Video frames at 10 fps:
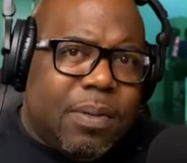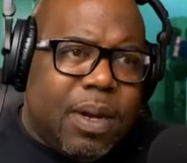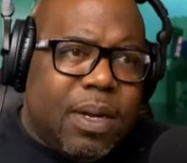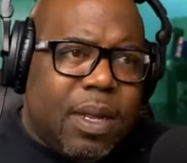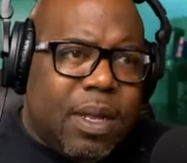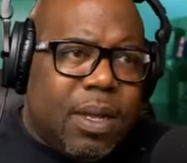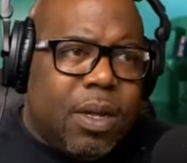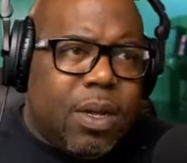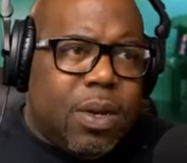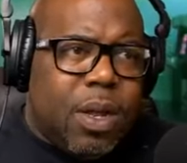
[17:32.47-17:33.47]
right?
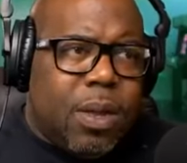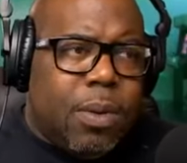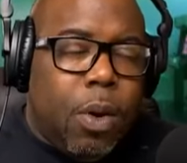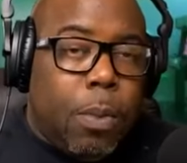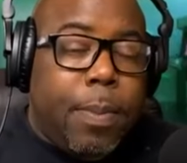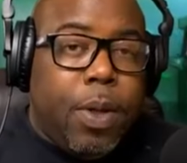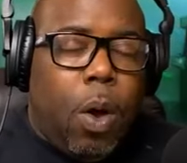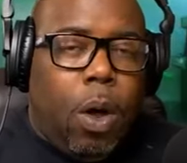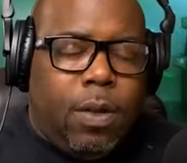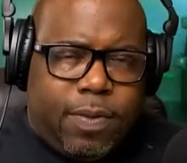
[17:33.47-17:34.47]
Could, no, maybe
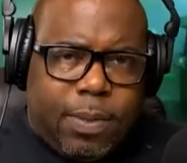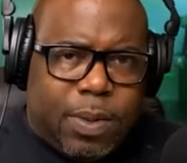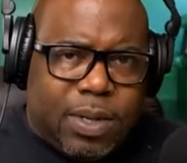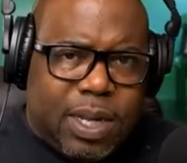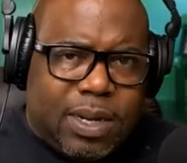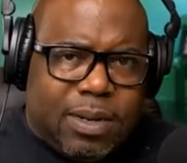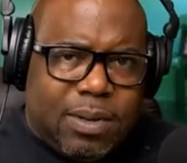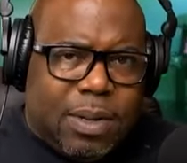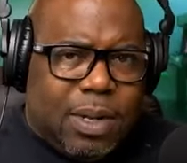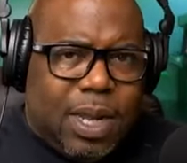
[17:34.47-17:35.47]
all of them are dead.
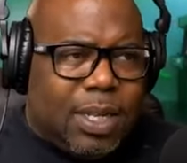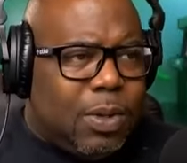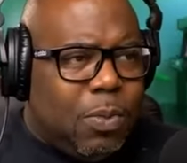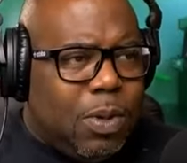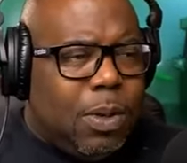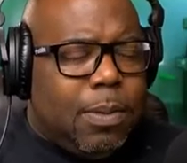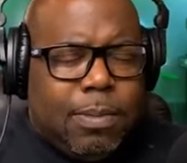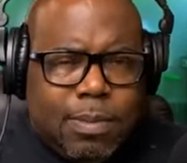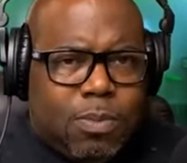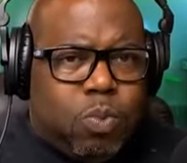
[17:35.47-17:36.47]
Guys, what,
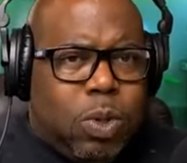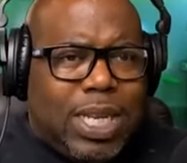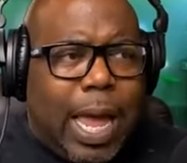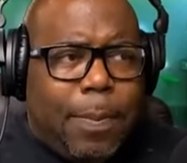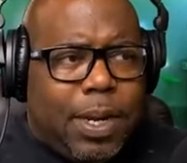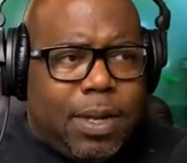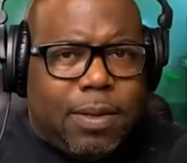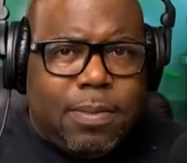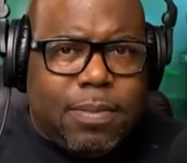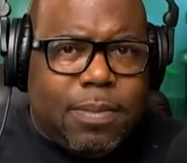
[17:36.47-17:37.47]
what's happening?